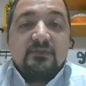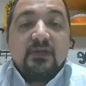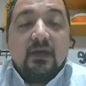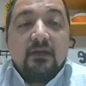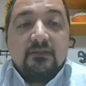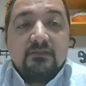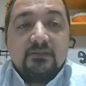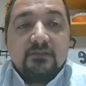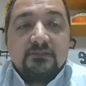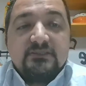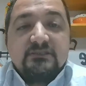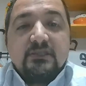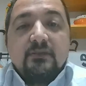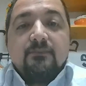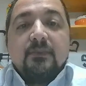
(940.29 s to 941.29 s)
The other
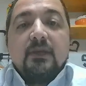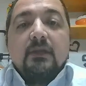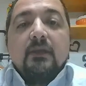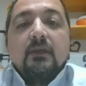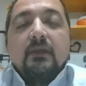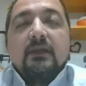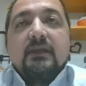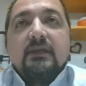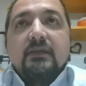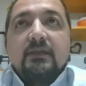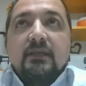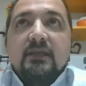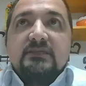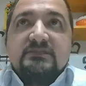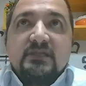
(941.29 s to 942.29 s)
step,
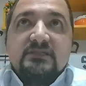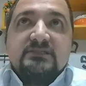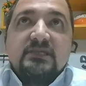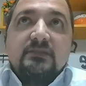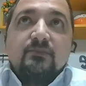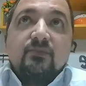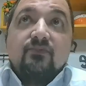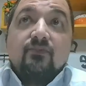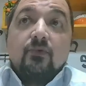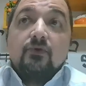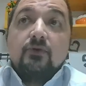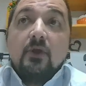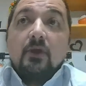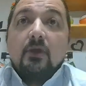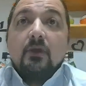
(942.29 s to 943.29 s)
as I said
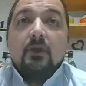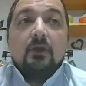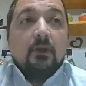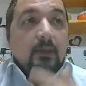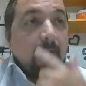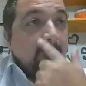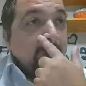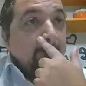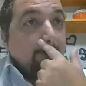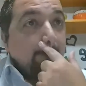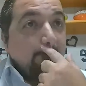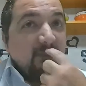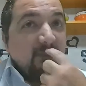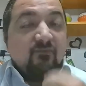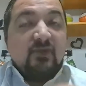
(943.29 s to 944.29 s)
before, uh,
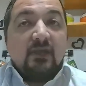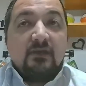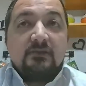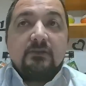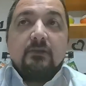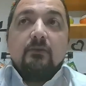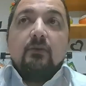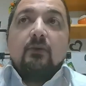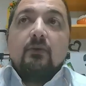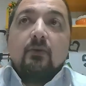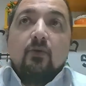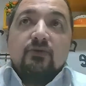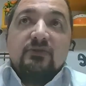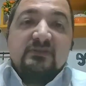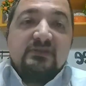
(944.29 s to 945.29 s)
we are
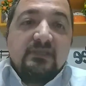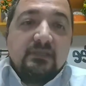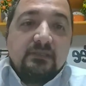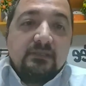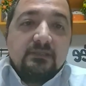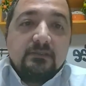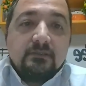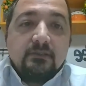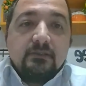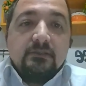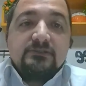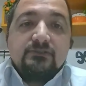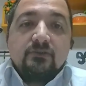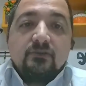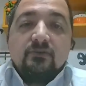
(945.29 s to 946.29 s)
auditing,
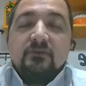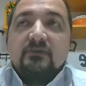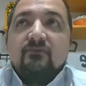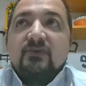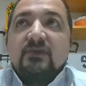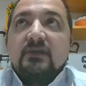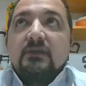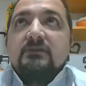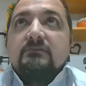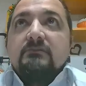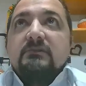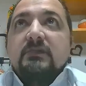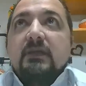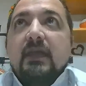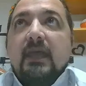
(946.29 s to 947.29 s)
so we are
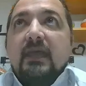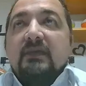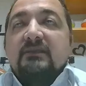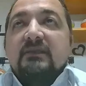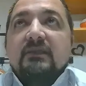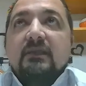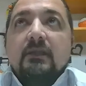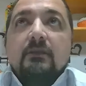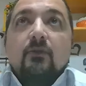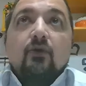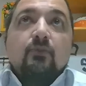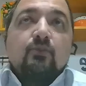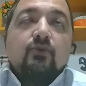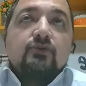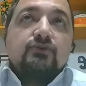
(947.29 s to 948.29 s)
acting a
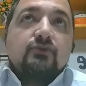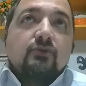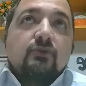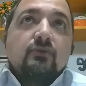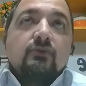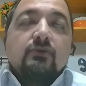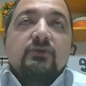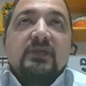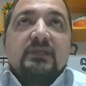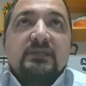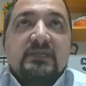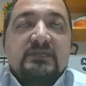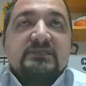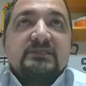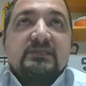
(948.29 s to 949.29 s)
logbook, so you can
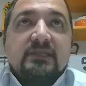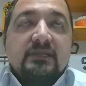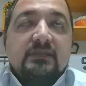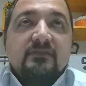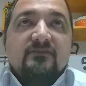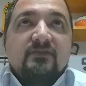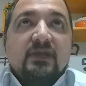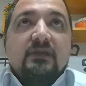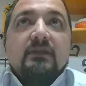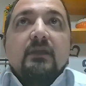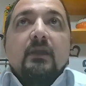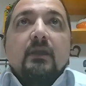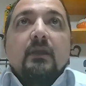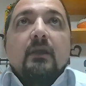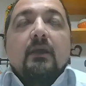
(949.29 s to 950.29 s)
easily track
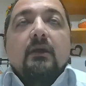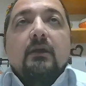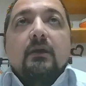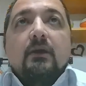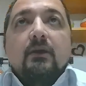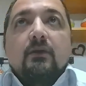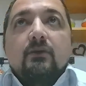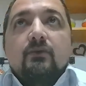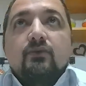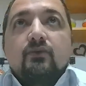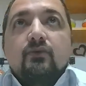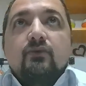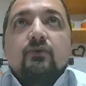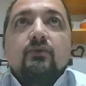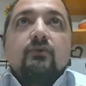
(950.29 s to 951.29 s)

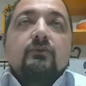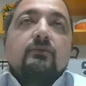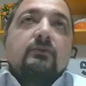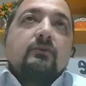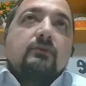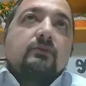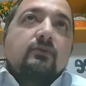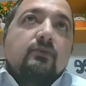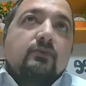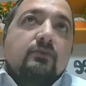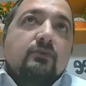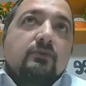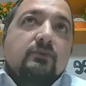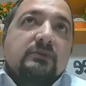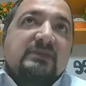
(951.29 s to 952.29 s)
who
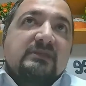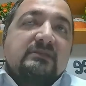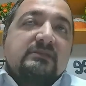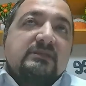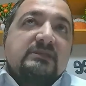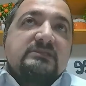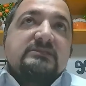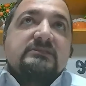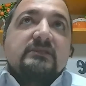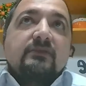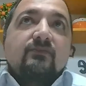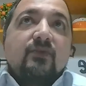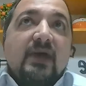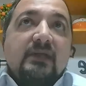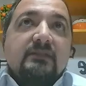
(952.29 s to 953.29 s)
did this
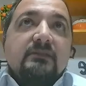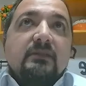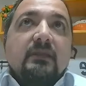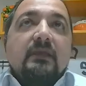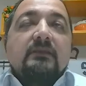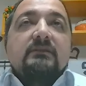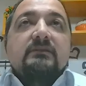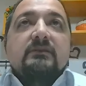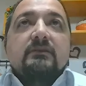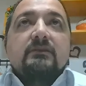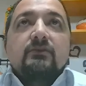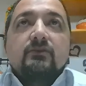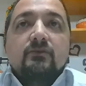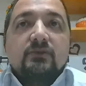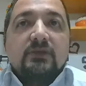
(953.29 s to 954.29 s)
when, and
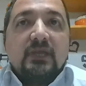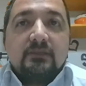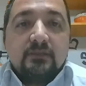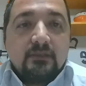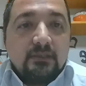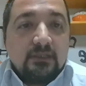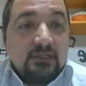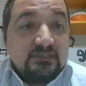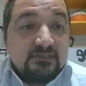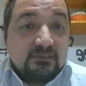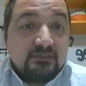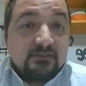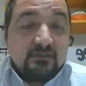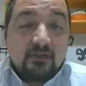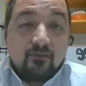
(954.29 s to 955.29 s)
you can
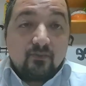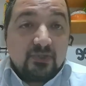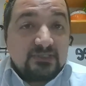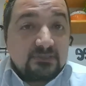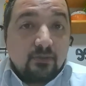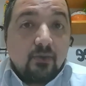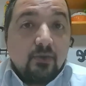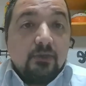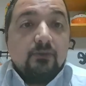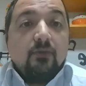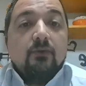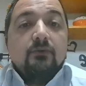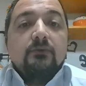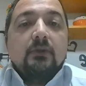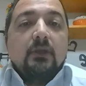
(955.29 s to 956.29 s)
easily track what's going
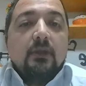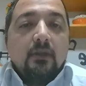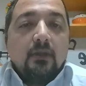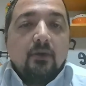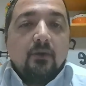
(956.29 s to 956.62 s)
on